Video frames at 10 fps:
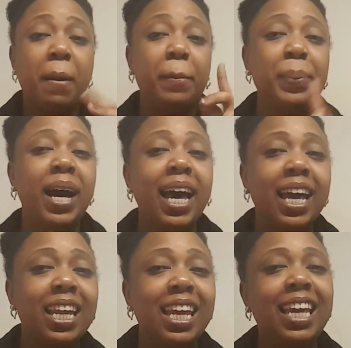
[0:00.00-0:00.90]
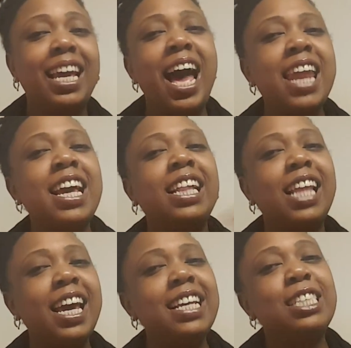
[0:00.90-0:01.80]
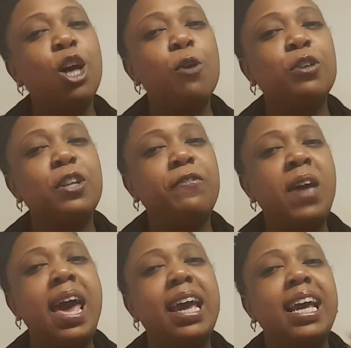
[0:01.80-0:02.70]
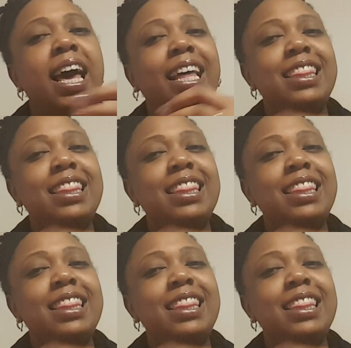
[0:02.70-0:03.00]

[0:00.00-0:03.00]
But it kind of glazed over the fact